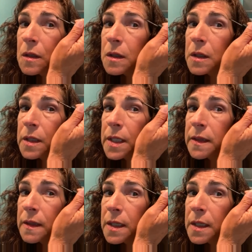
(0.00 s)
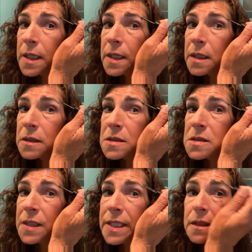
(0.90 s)
And then at the end, I just
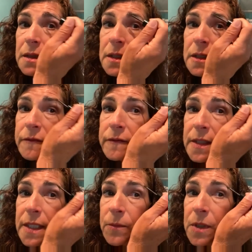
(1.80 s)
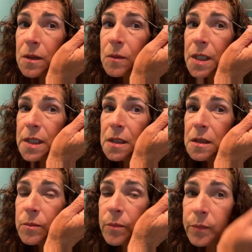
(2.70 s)
try to lift. Again, we don't want to
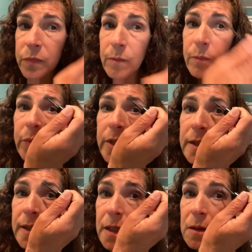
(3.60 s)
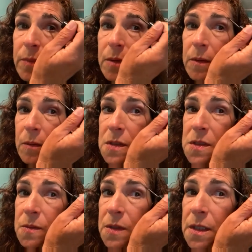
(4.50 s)
bring down, but we would
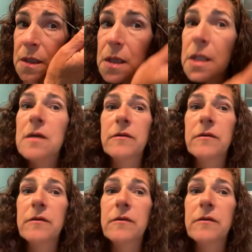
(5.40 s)
just want to lift.